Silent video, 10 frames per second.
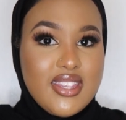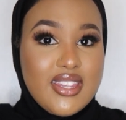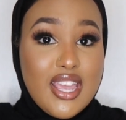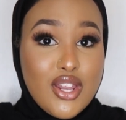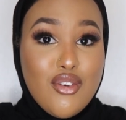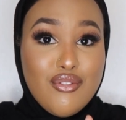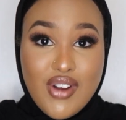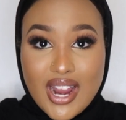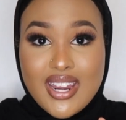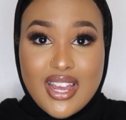they don't
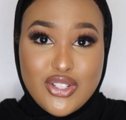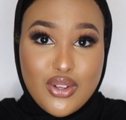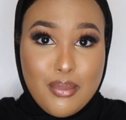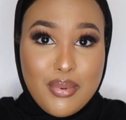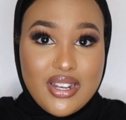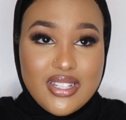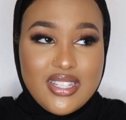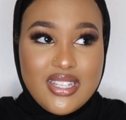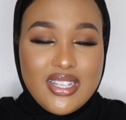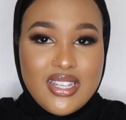recognize your
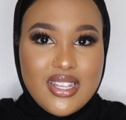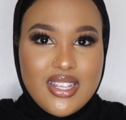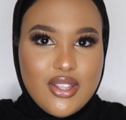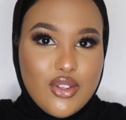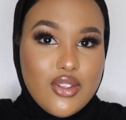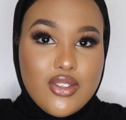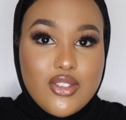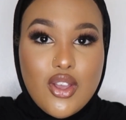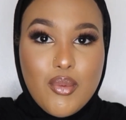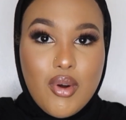ability,
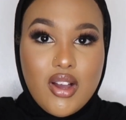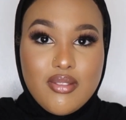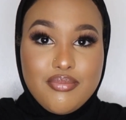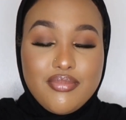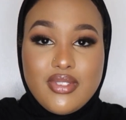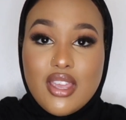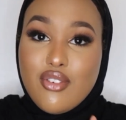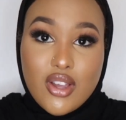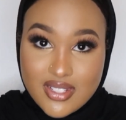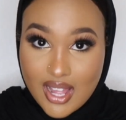so what? They've
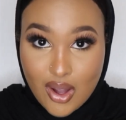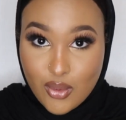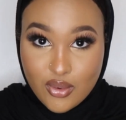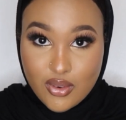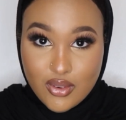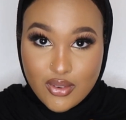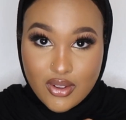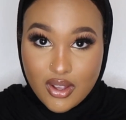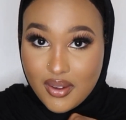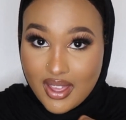lost out.
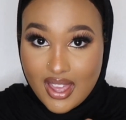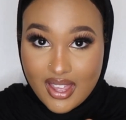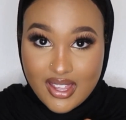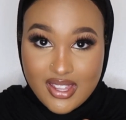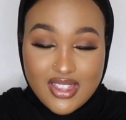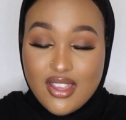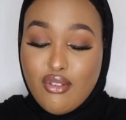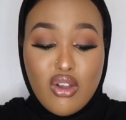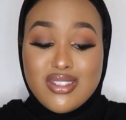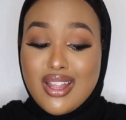Okay, they've
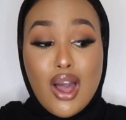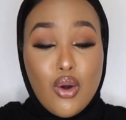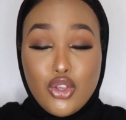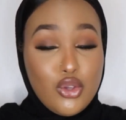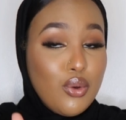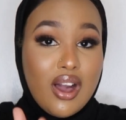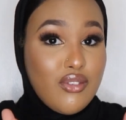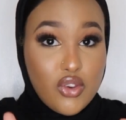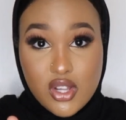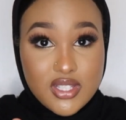lost out. You
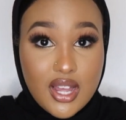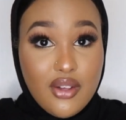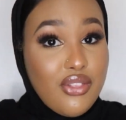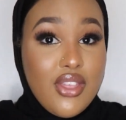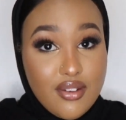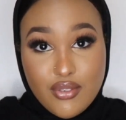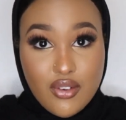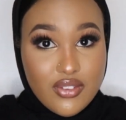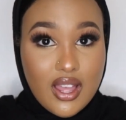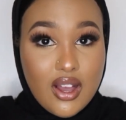haven't lost out, they've
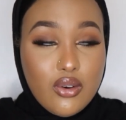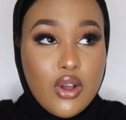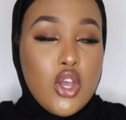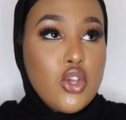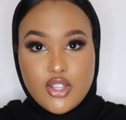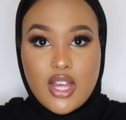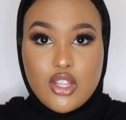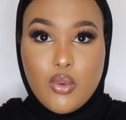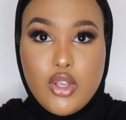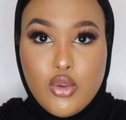lost out. So
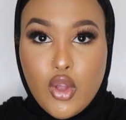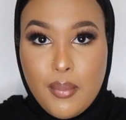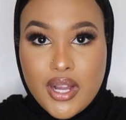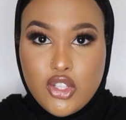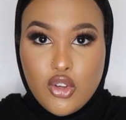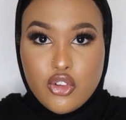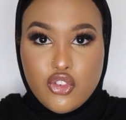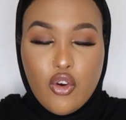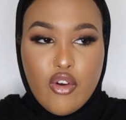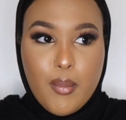that's when you go back to your
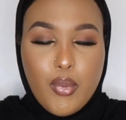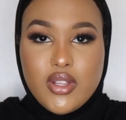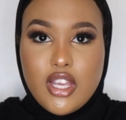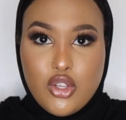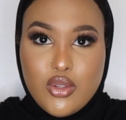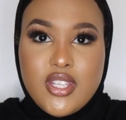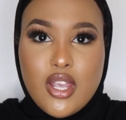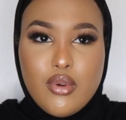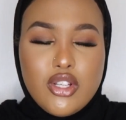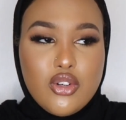drawing board and you
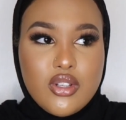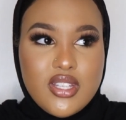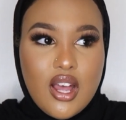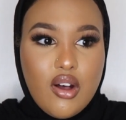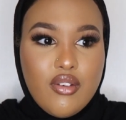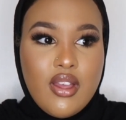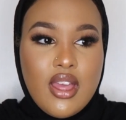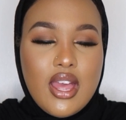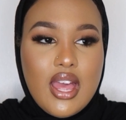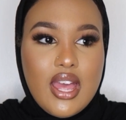sit with yourself
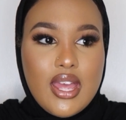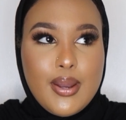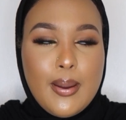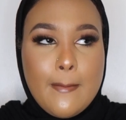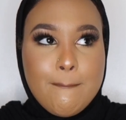and